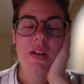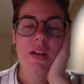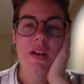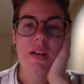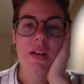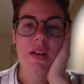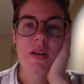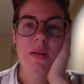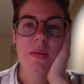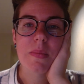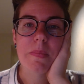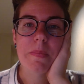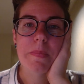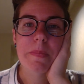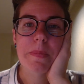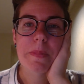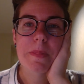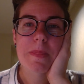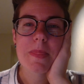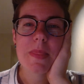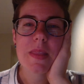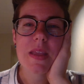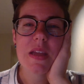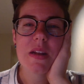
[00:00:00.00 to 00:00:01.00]

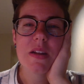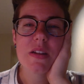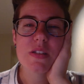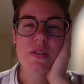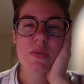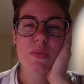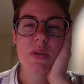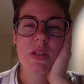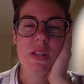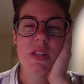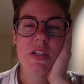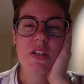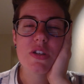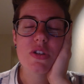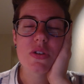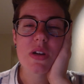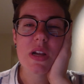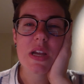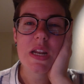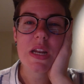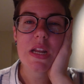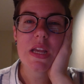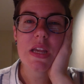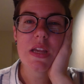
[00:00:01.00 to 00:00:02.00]
And it's really
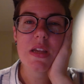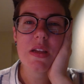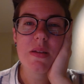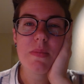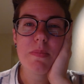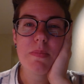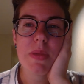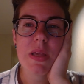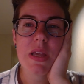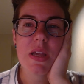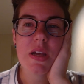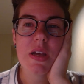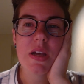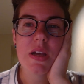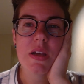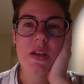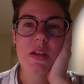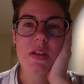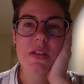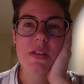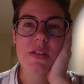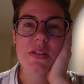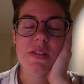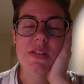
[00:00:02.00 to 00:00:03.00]
draining
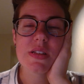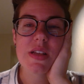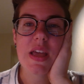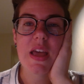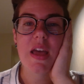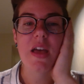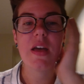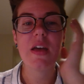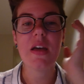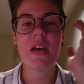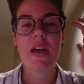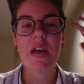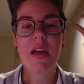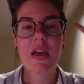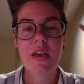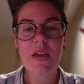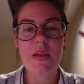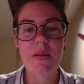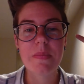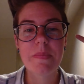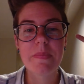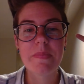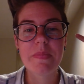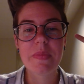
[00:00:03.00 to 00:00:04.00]
because
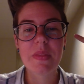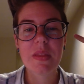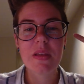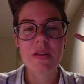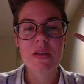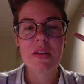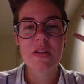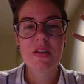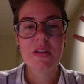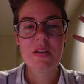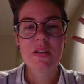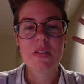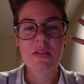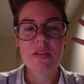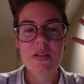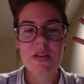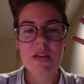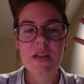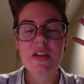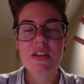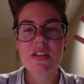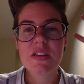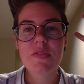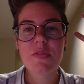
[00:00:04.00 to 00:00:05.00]

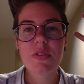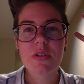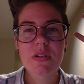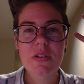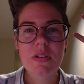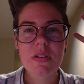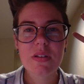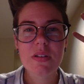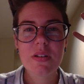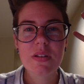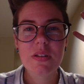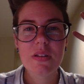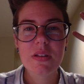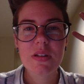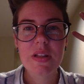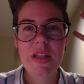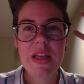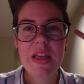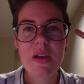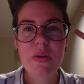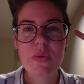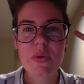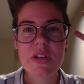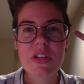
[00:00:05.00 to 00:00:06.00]
in a different
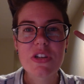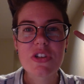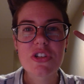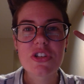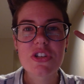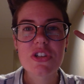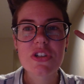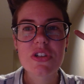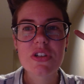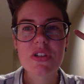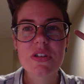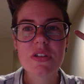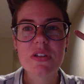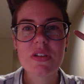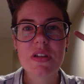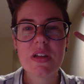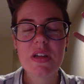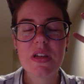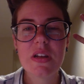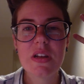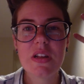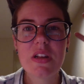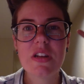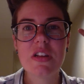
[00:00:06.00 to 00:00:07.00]
language
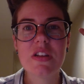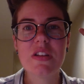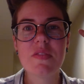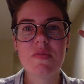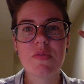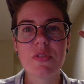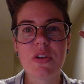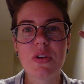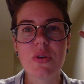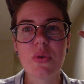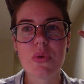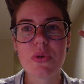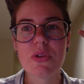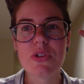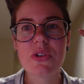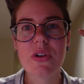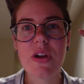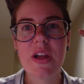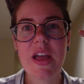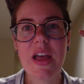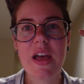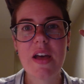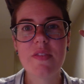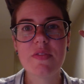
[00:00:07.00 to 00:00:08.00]
and in a different culture,
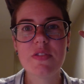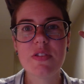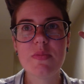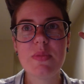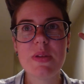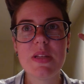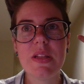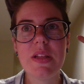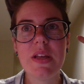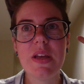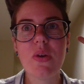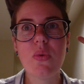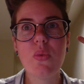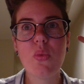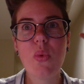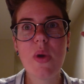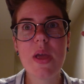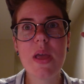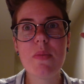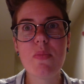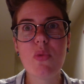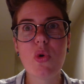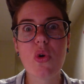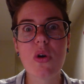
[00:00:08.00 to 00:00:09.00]
I have to be like
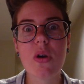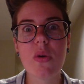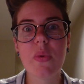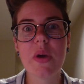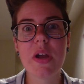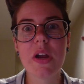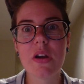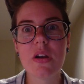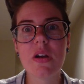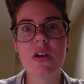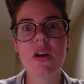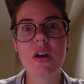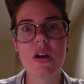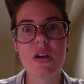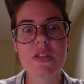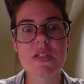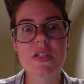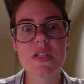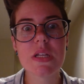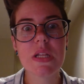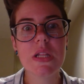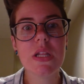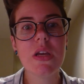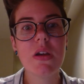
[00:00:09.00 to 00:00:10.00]
way more aware and
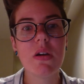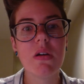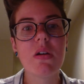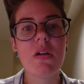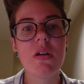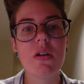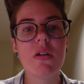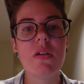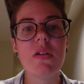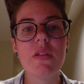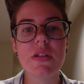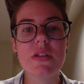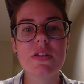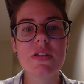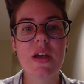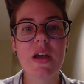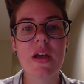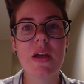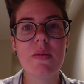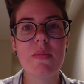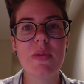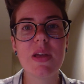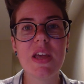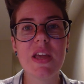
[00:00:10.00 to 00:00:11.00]
constantly on all the
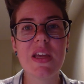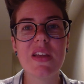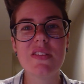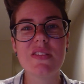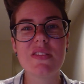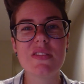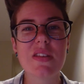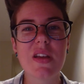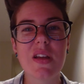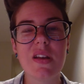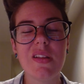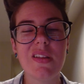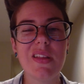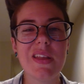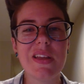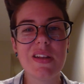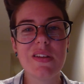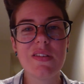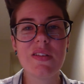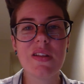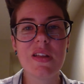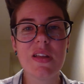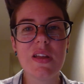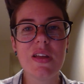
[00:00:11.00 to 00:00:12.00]
time. I can't just kind of like
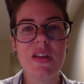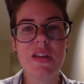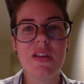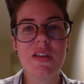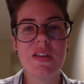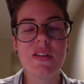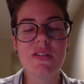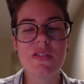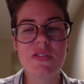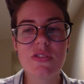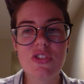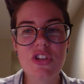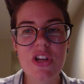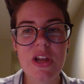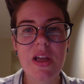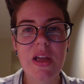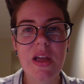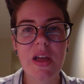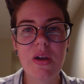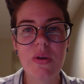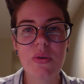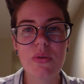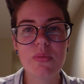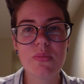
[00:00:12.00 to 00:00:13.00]
check
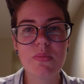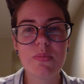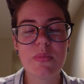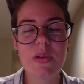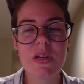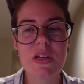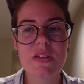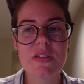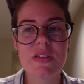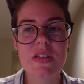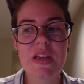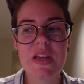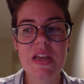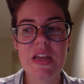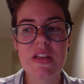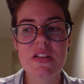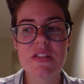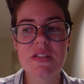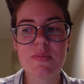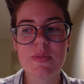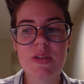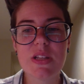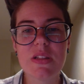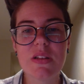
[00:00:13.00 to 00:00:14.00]
out because I
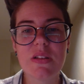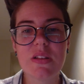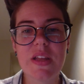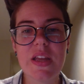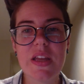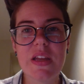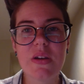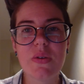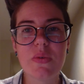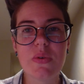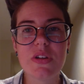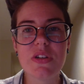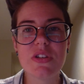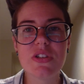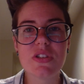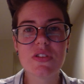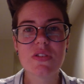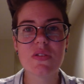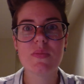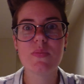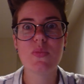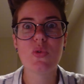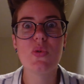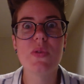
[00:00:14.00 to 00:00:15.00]
can't speak the language.
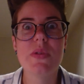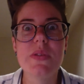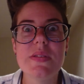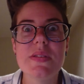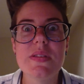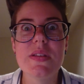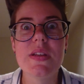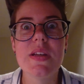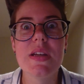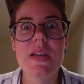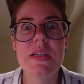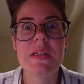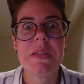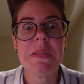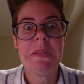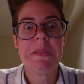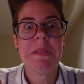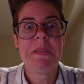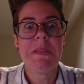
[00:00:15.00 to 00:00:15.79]
So I'm always like,